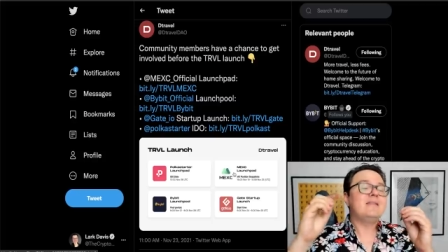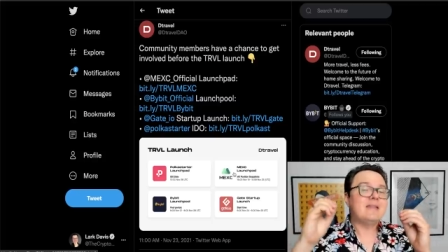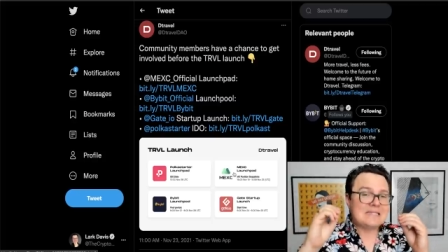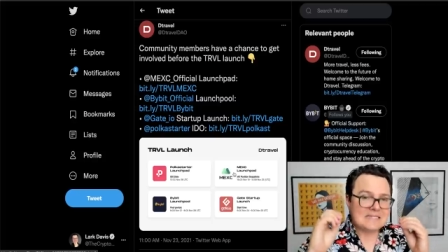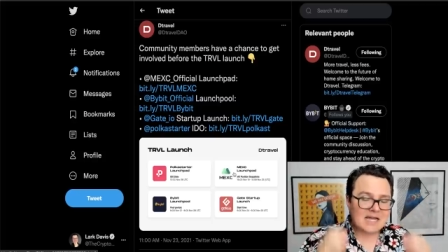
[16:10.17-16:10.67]

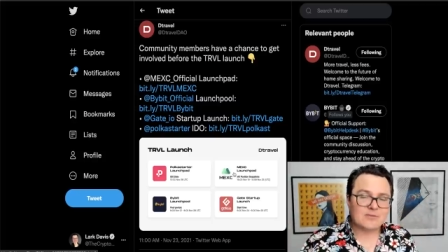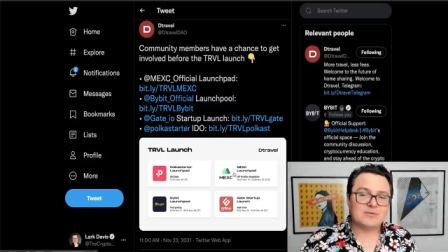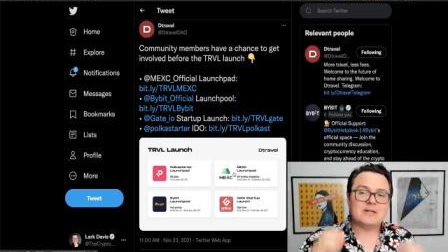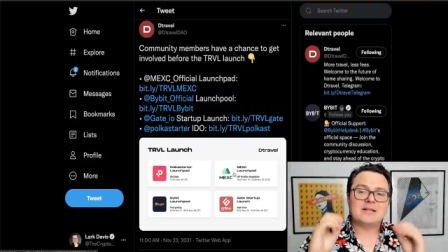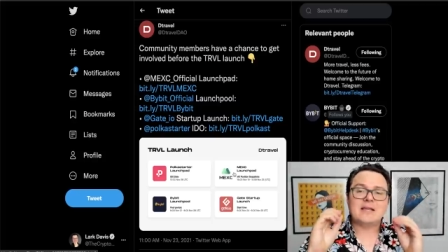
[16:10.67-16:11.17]
then
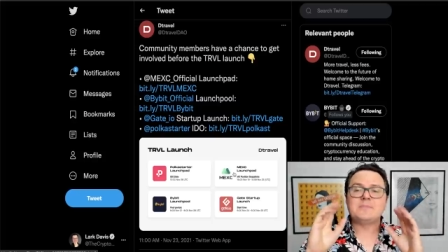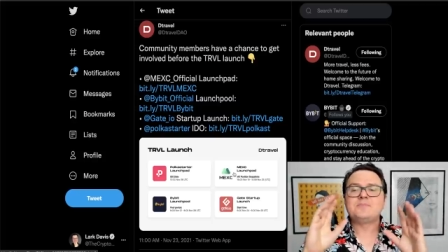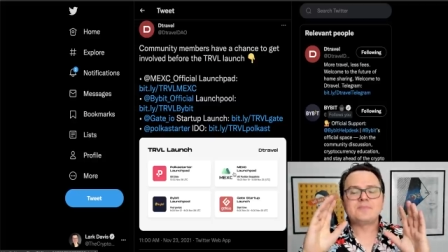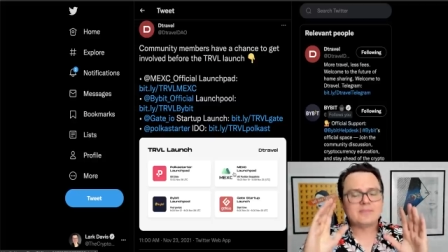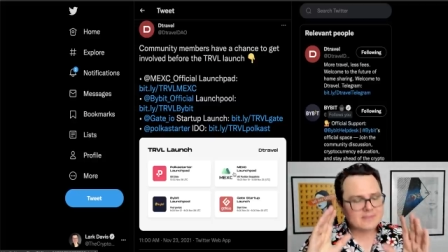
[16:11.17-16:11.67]
definitely
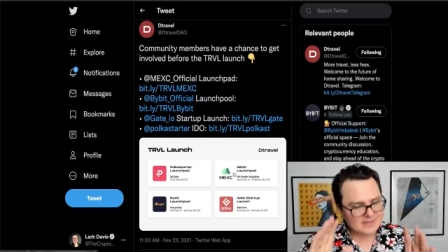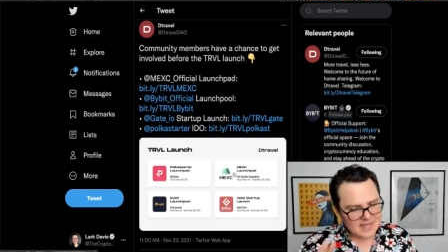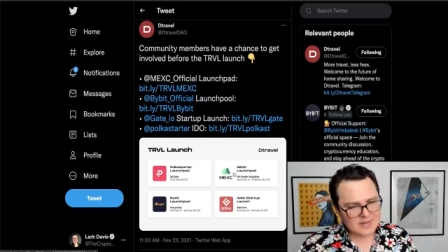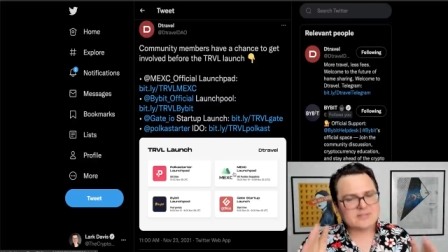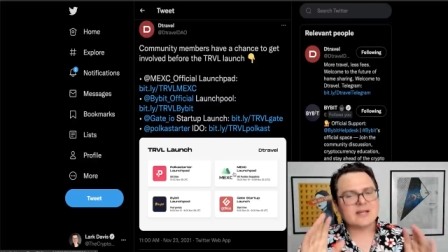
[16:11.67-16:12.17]

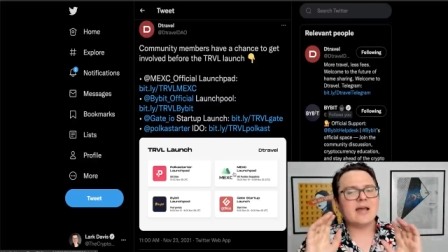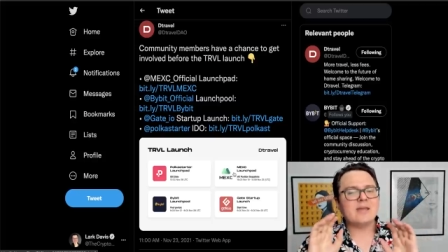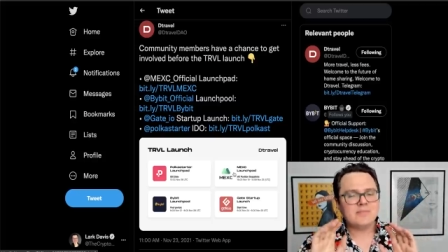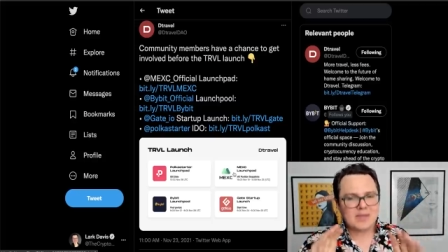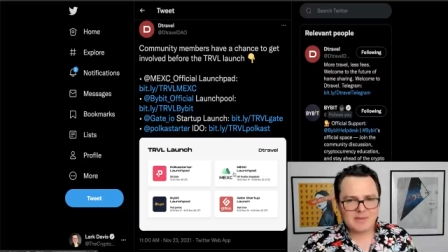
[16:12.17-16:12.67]
take your
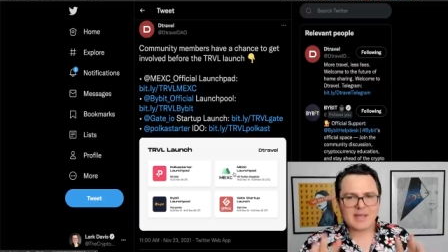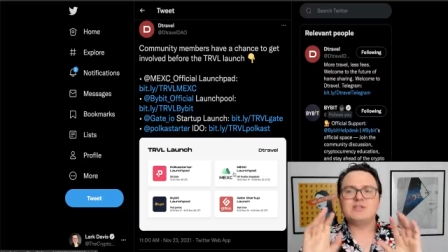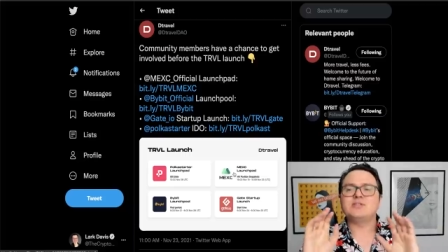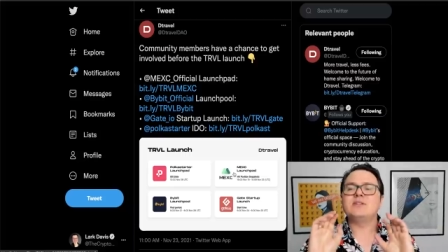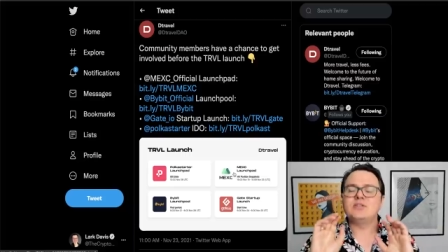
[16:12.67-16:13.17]
time, be
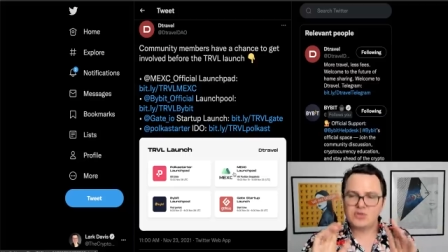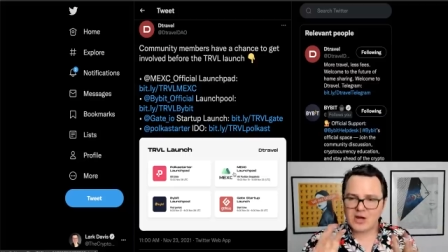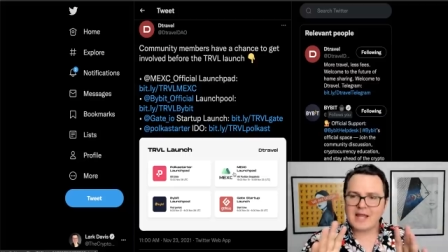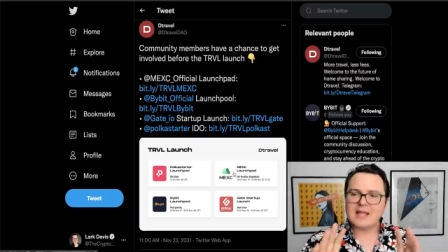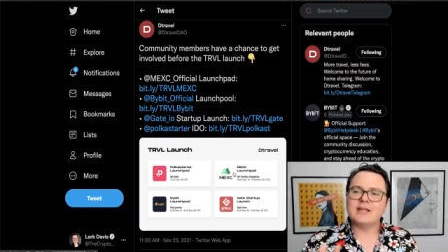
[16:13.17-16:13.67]
patient,
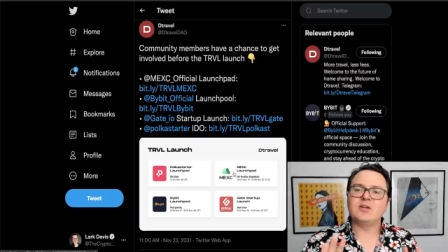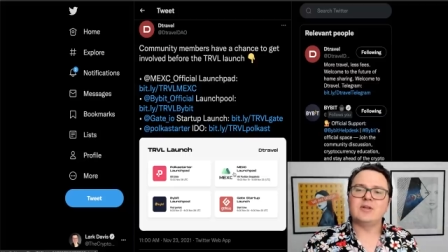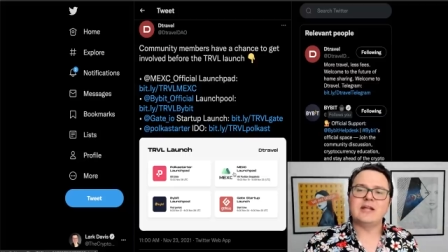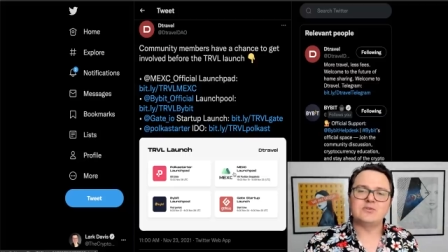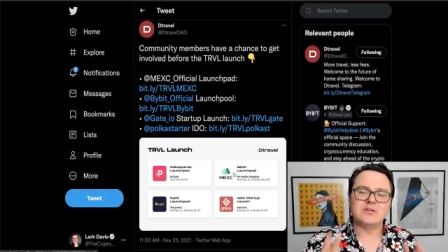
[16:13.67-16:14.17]
try and get a
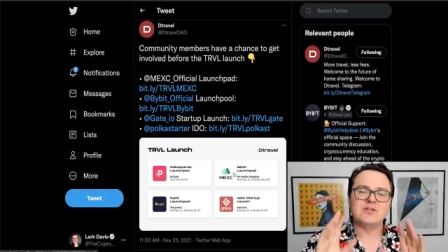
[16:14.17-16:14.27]
good entry.